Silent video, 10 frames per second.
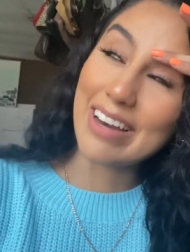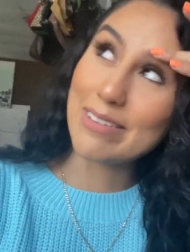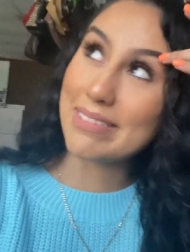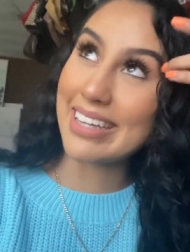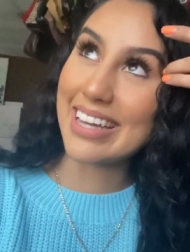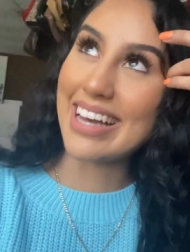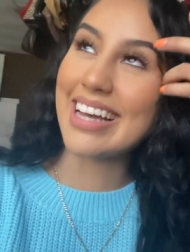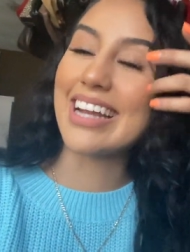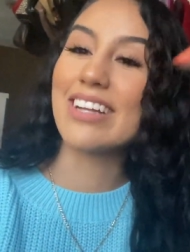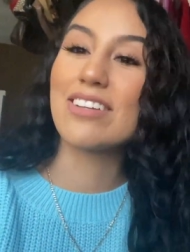Oh my God. I
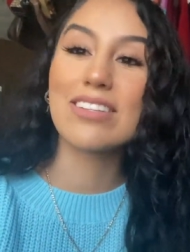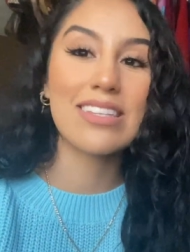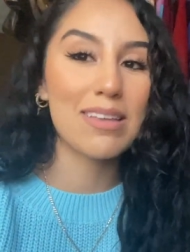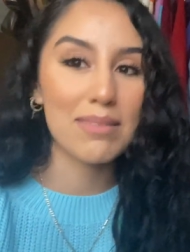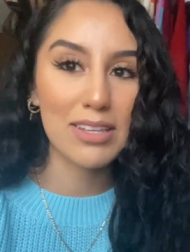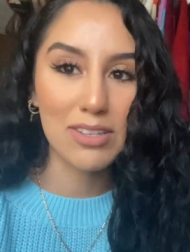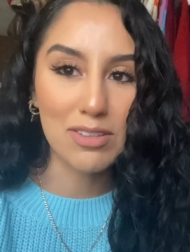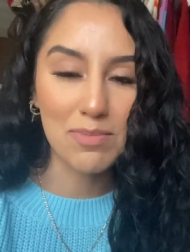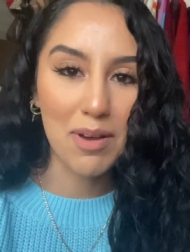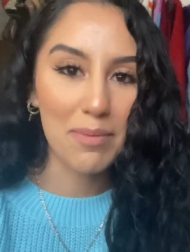know this is something so
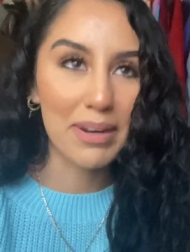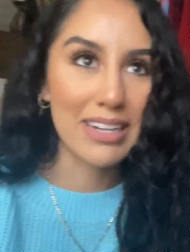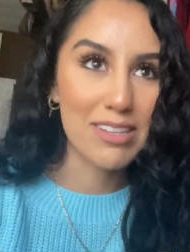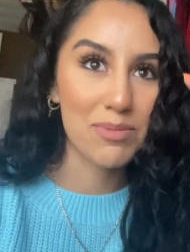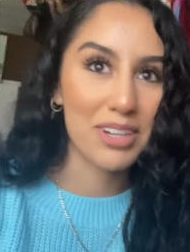small, but I just want to